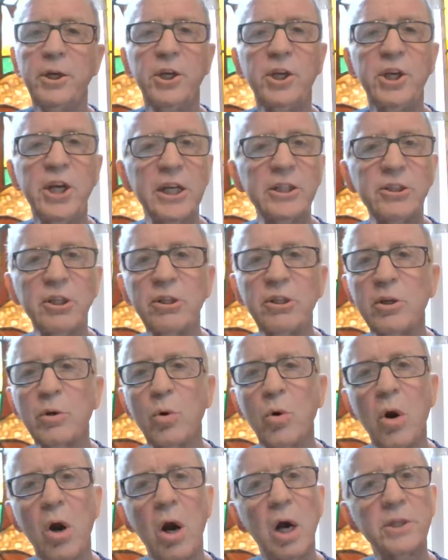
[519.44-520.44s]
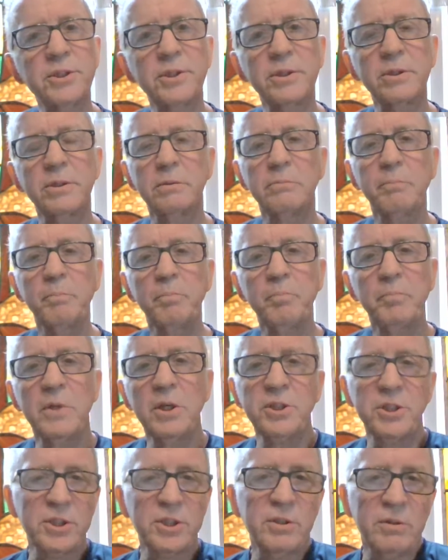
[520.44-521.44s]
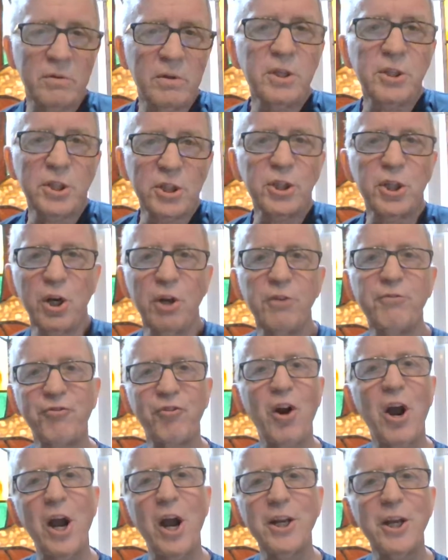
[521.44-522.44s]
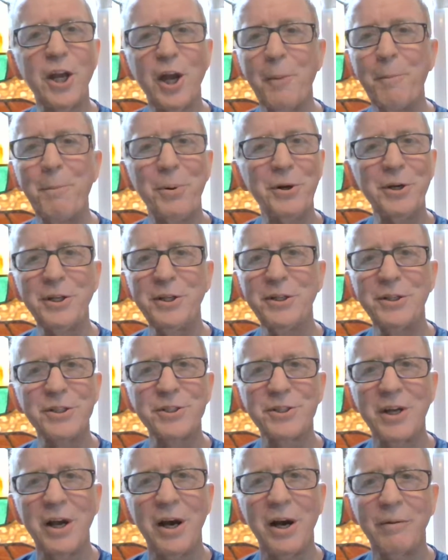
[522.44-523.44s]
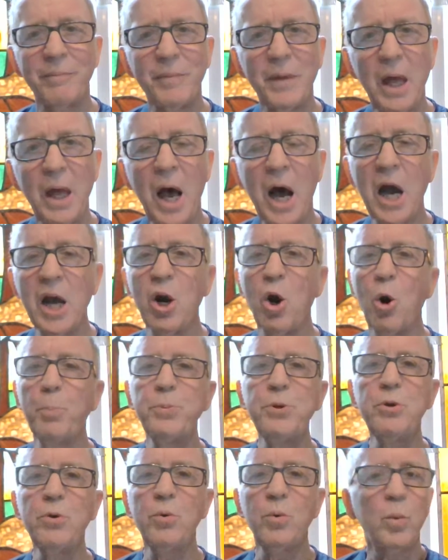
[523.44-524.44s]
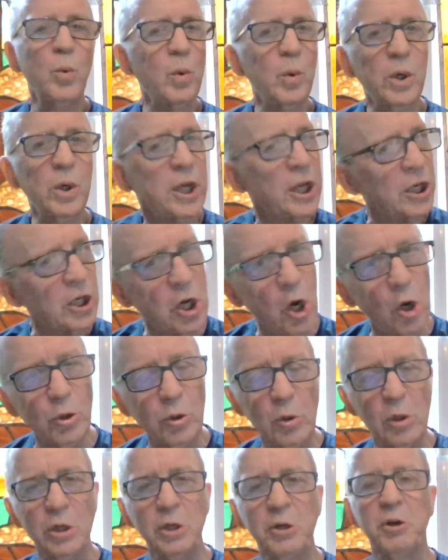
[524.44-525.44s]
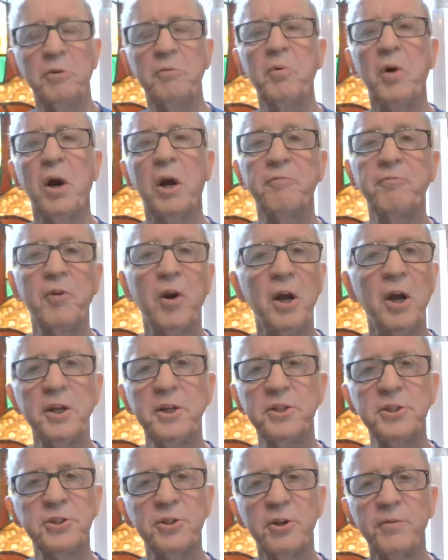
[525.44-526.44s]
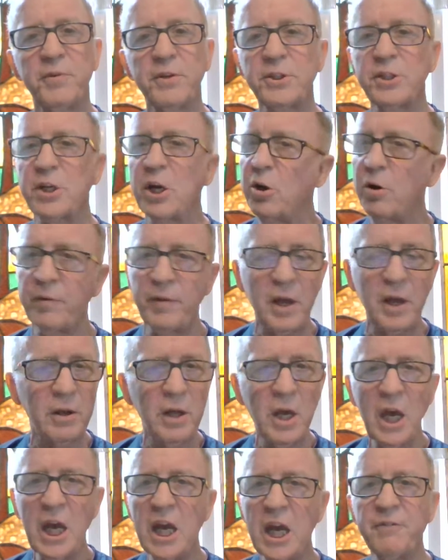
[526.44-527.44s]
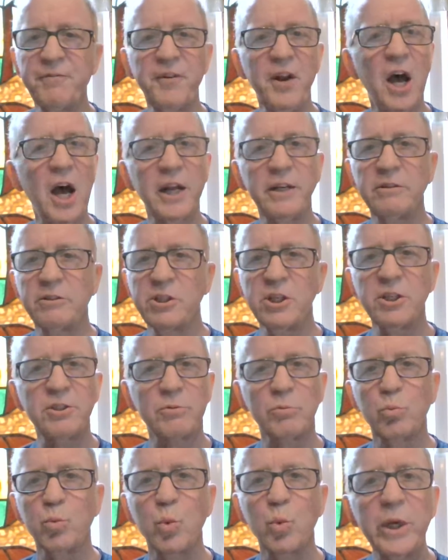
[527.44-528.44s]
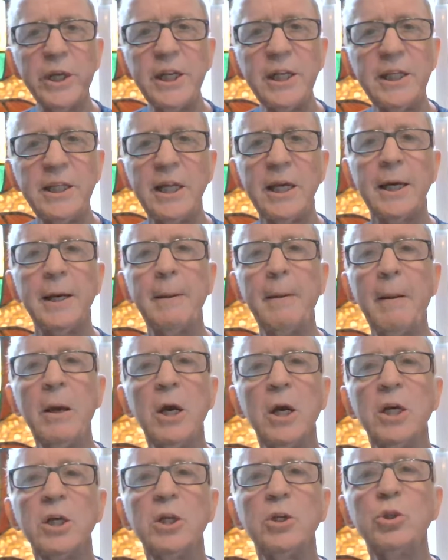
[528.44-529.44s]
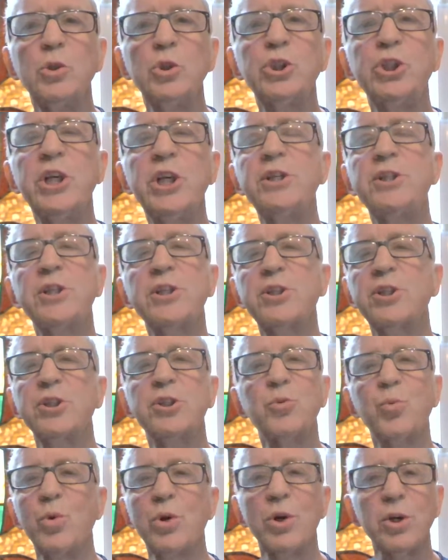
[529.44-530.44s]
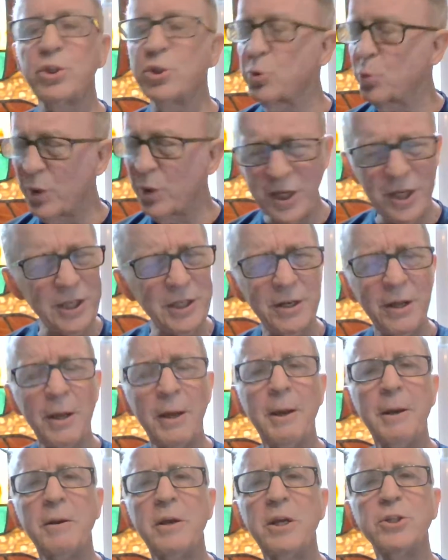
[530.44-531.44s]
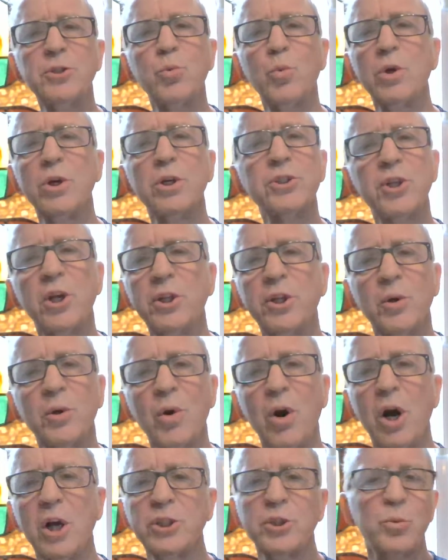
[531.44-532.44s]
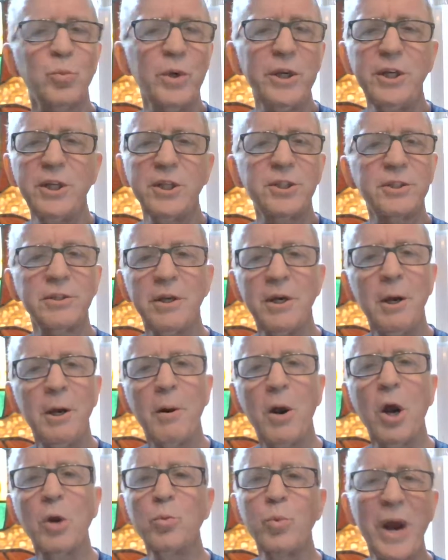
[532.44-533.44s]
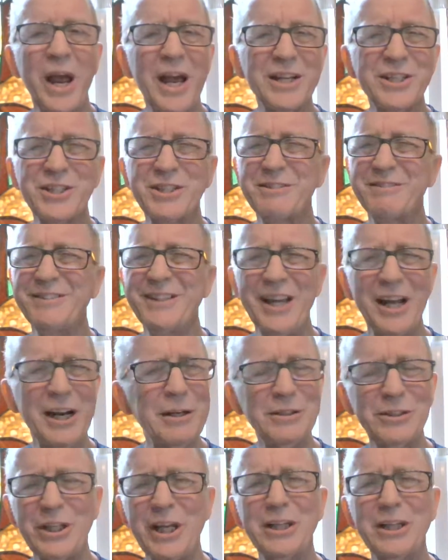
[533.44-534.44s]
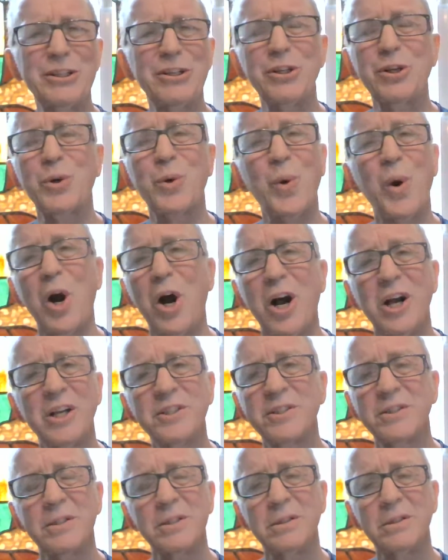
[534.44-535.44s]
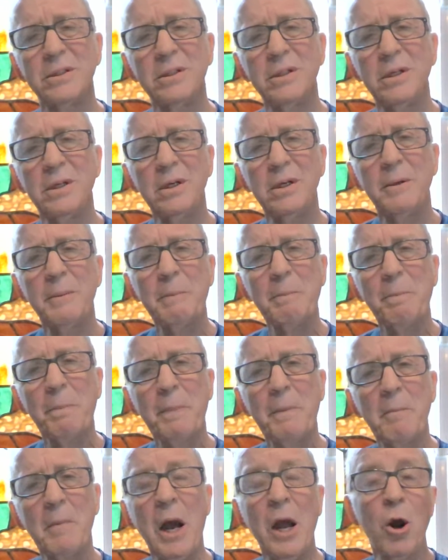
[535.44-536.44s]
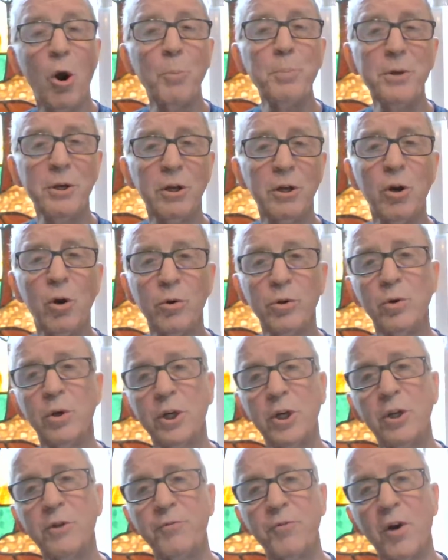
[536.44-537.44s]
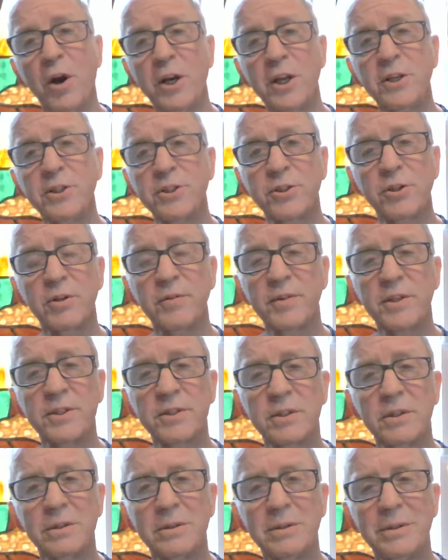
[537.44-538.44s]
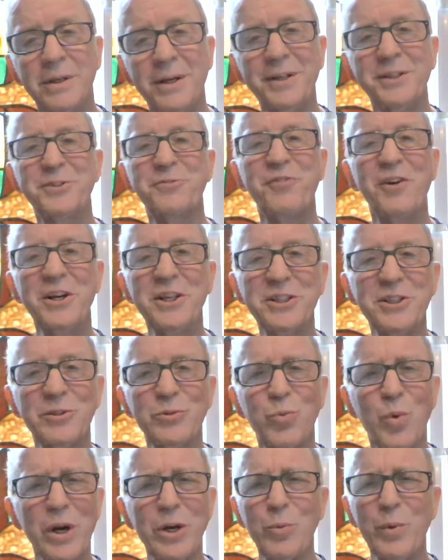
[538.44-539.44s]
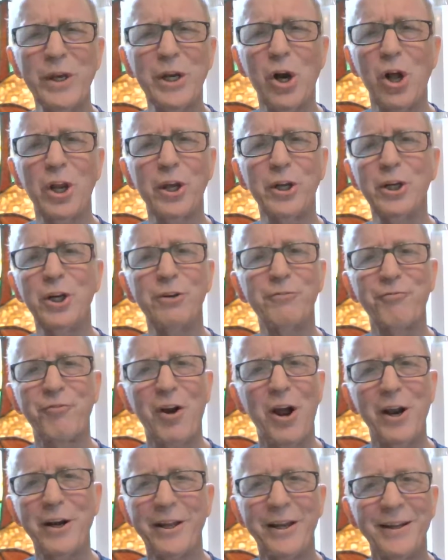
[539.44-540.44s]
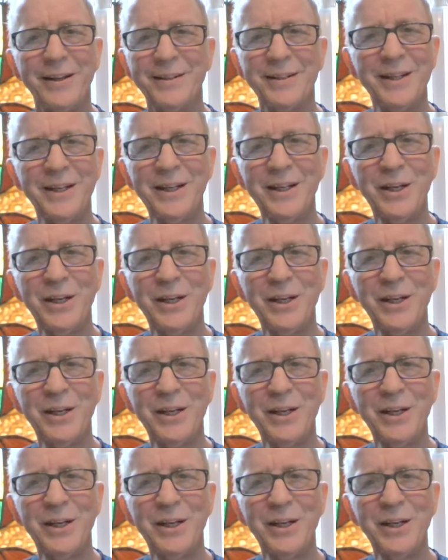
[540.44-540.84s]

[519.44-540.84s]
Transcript: Get to the cross. This is Good Friday I'm putting this out. I hope you can go to a Good Friday service. If not, just read that Jesus' words. Read his words on the cross. Read his arrest. Get to the cross. I hope you can go to a Good Friday service. It's funny, he says, why do we call it Good Friday?